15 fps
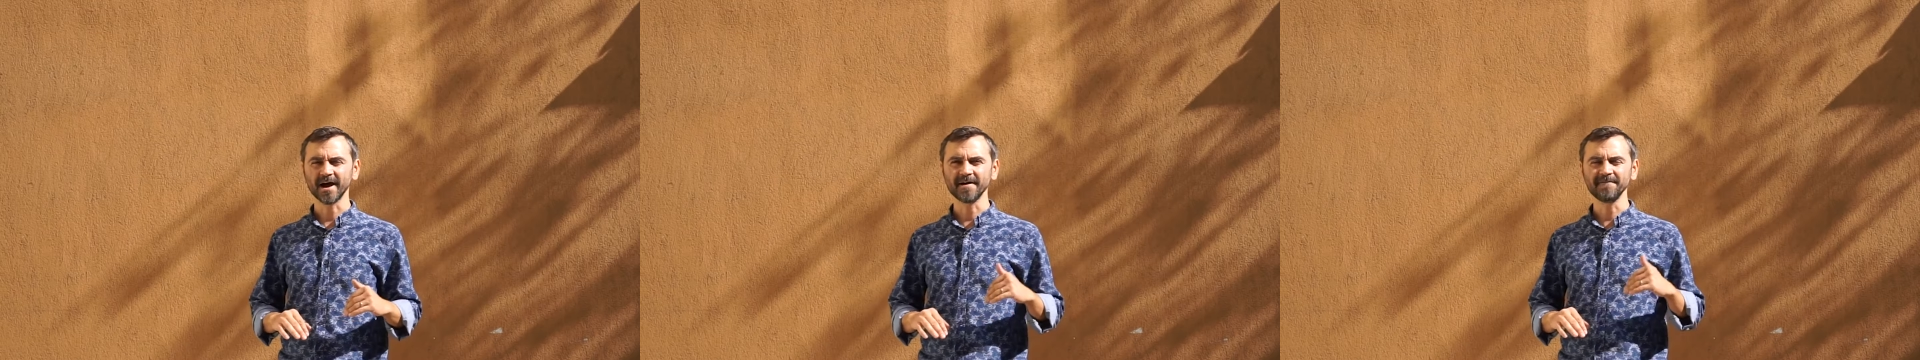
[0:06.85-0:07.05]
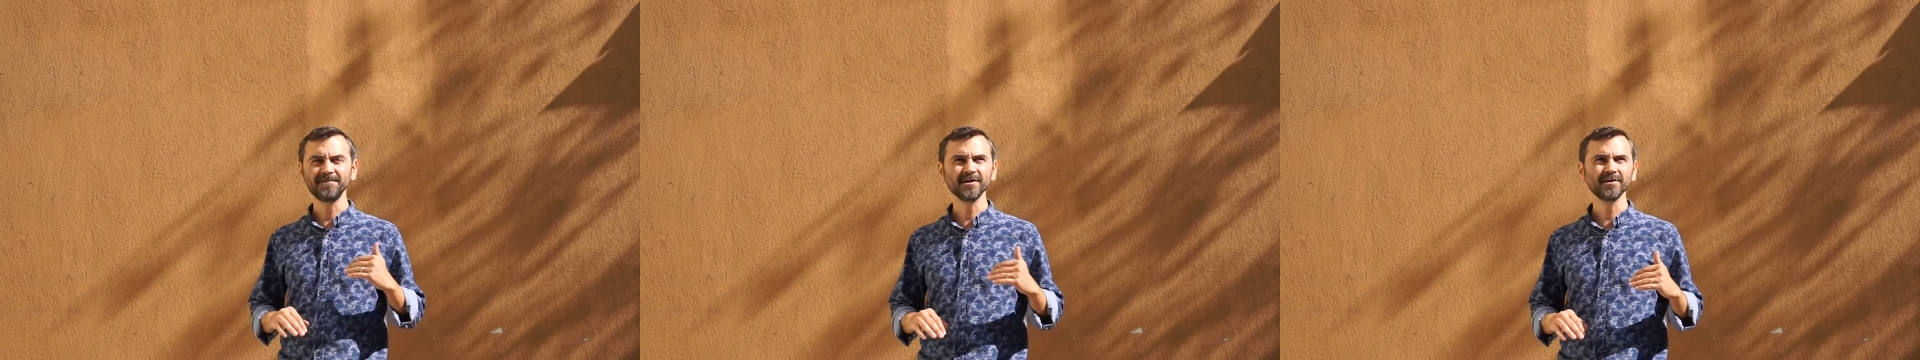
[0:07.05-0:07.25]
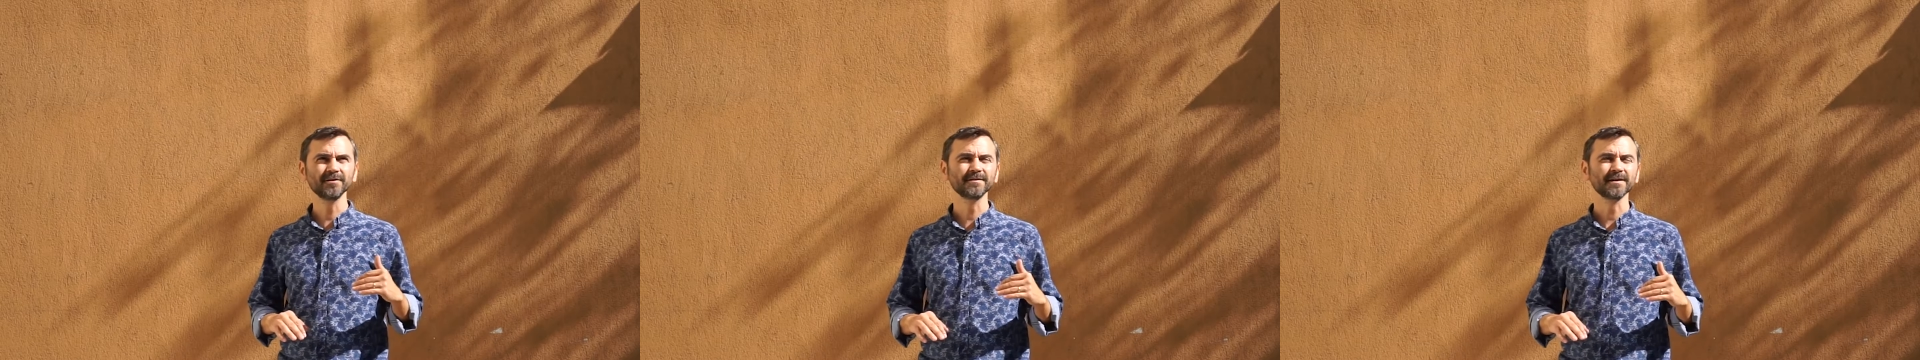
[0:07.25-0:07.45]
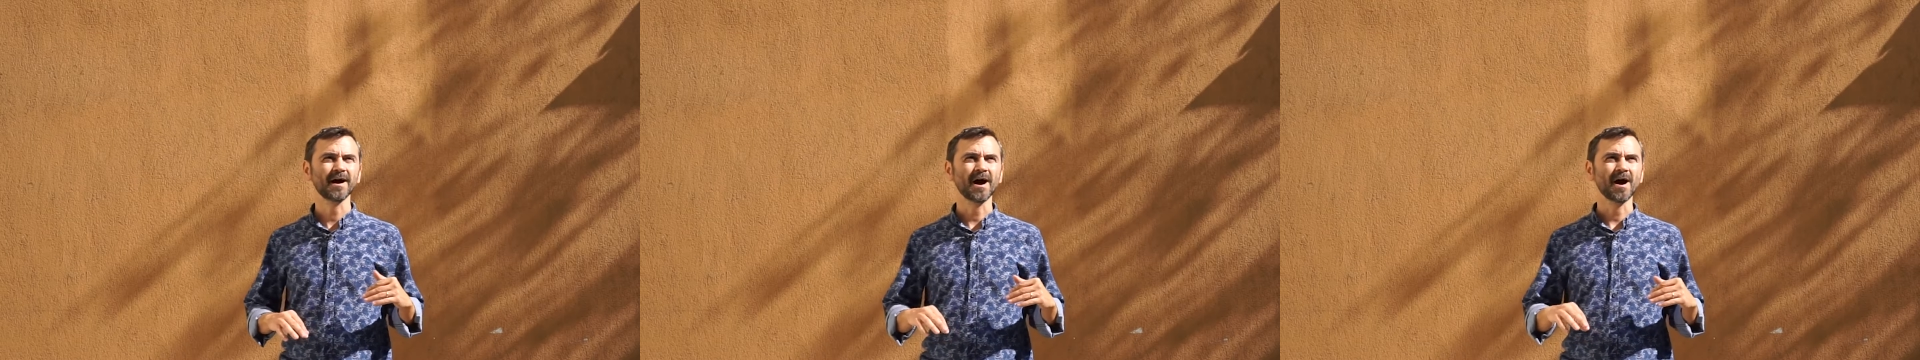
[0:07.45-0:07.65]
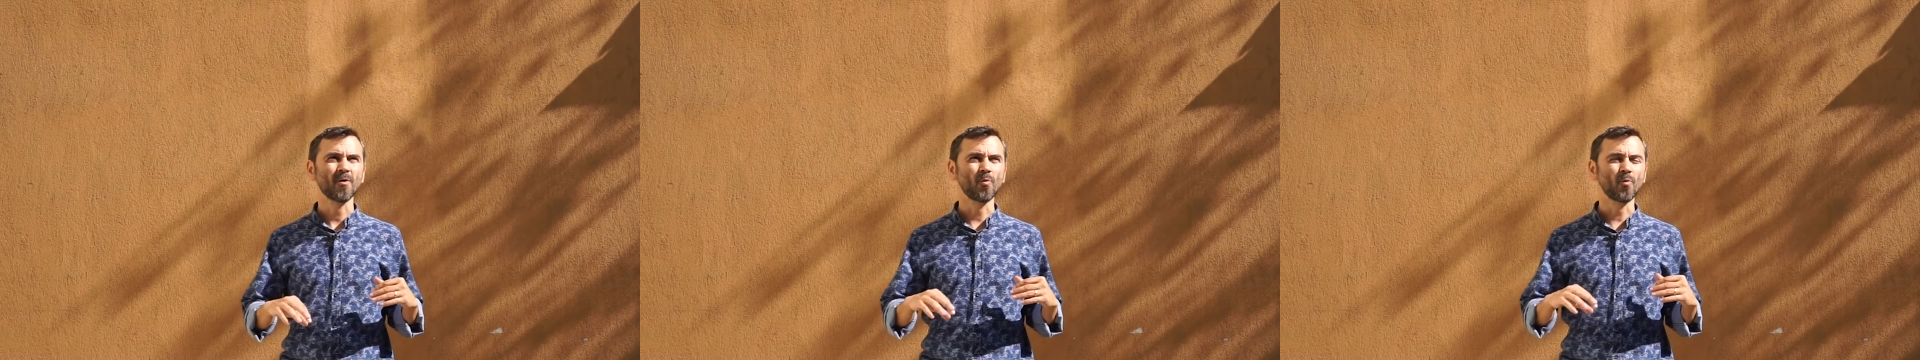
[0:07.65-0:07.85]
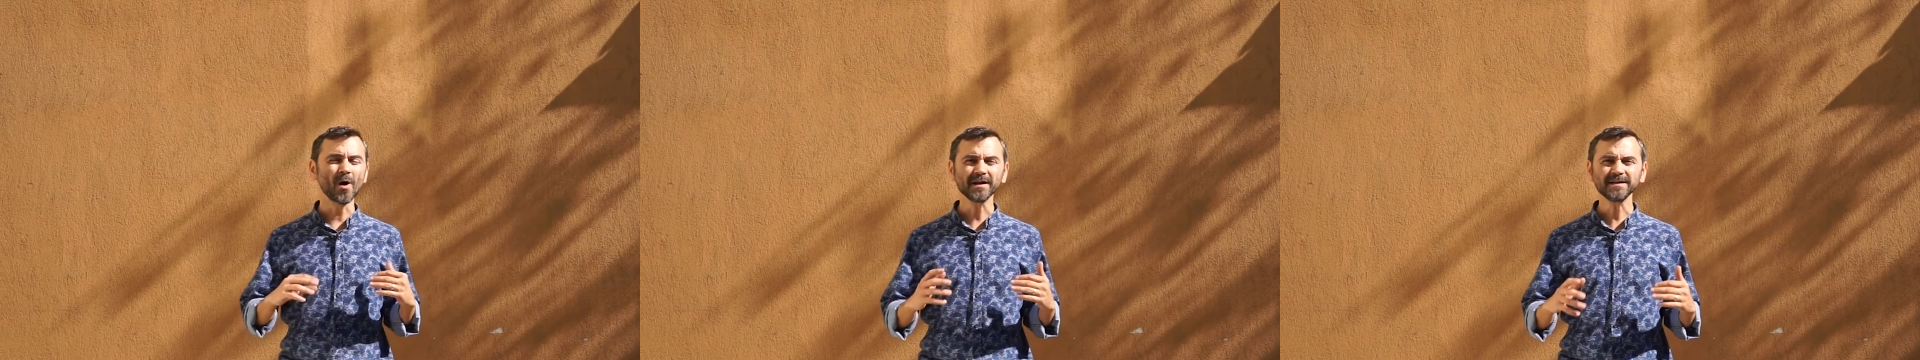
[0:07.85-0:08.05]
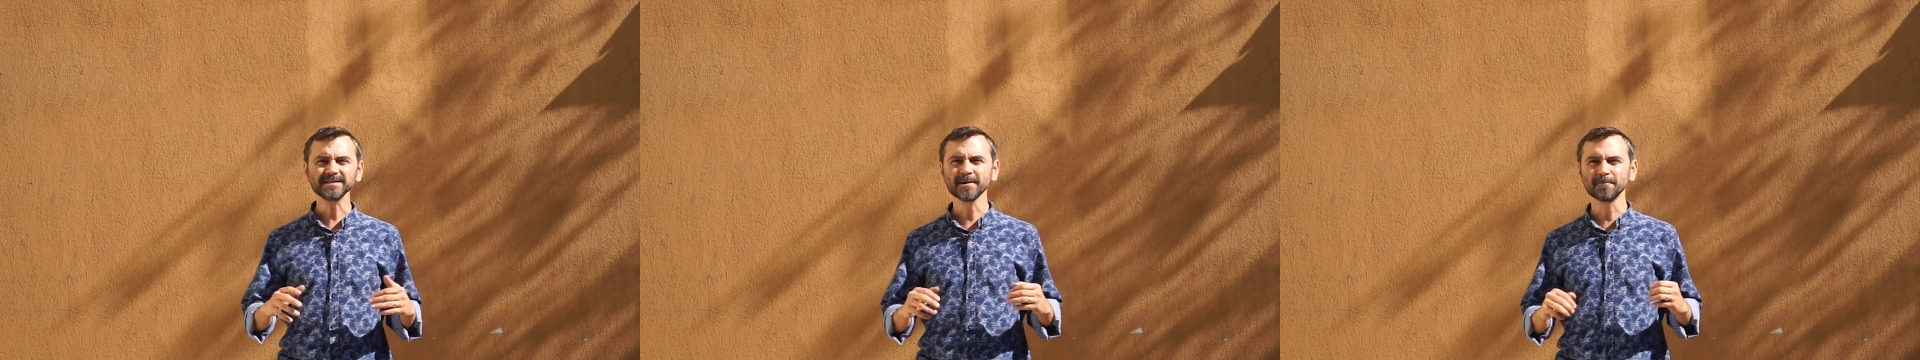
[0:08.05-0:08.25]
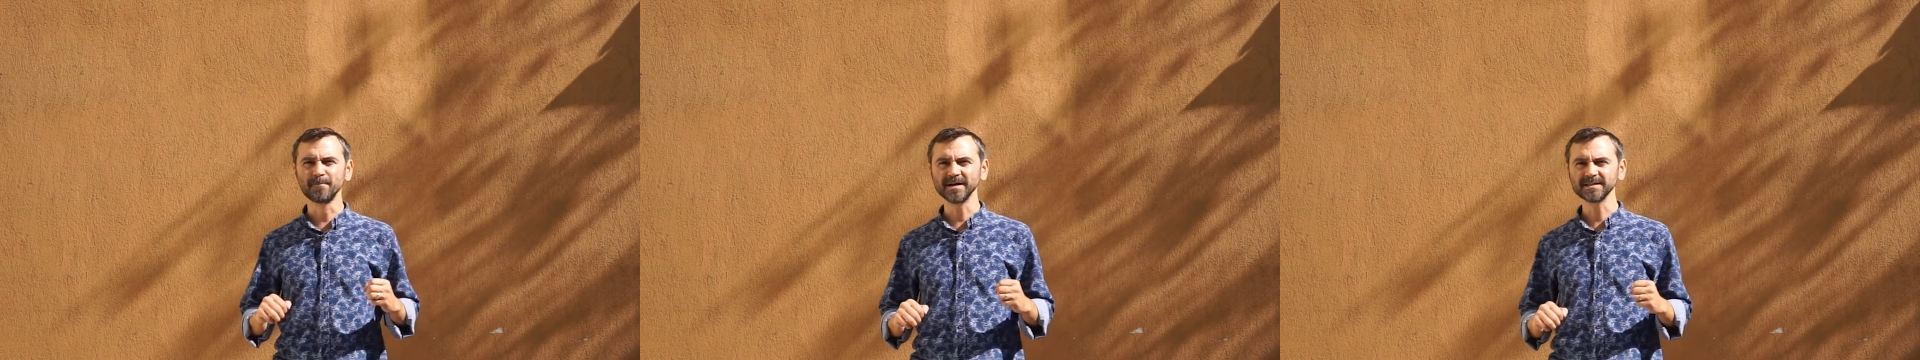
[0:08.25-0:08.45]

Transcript: I figured what is the